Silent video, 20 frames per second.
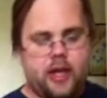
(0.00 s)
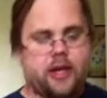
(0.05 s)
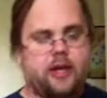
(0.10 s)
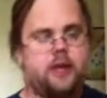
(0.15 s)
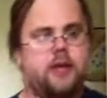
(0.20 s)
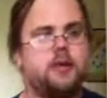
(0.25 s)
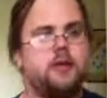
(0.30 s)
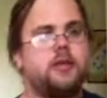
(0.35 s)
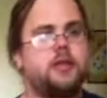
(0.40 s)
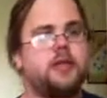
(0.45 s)
a
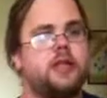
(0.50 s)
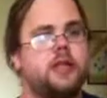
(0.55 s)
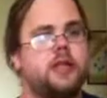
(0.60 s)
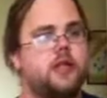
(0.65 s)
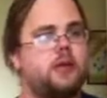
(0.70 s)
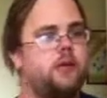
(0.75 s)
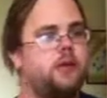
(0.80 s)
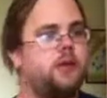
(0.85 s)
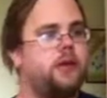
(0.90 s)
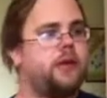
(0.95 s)
little
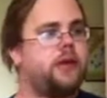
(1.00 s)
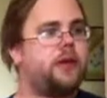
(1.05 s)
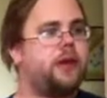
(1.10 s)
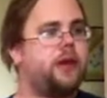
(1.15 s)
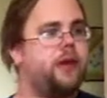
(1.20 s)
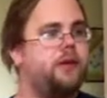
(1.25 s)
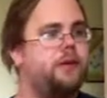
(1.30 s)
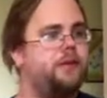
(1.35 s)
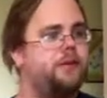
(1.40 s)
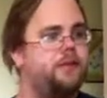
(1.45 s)
skit with
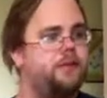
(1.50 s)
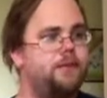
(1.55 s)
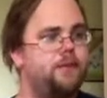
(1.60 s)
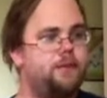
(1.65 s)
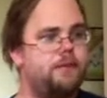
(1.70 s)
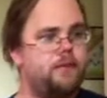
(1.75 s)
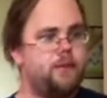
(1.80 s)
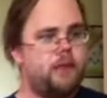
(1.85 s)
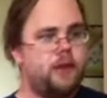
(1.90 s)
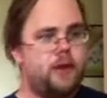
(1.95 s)

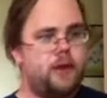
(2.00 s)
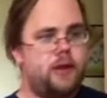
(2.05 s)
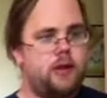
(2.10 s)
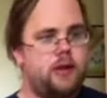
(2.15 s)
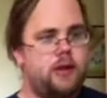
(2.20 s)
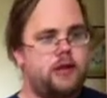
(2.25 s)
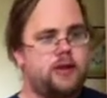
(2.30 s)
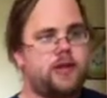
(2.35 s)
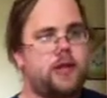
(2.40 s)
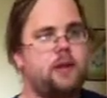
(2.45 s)

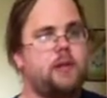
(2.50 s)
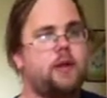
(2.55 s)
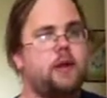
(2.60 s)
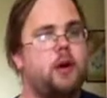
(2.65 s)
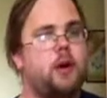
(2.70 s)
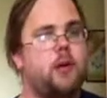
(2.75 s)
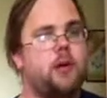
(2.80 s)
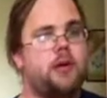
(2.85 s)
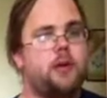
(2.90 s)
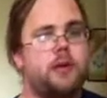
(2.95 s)
Zeb
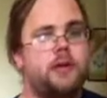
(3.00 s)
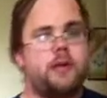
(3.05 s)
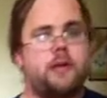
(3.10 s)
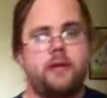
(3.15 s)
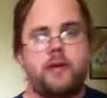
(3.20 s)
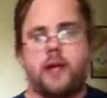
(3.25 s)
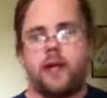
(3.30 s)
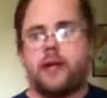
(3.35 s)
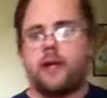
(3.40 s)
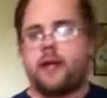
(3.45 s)
Coulter
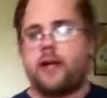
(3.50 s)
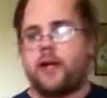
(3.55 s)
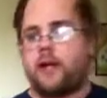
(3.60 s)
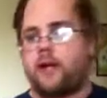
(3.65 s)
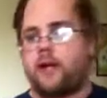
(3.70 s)
and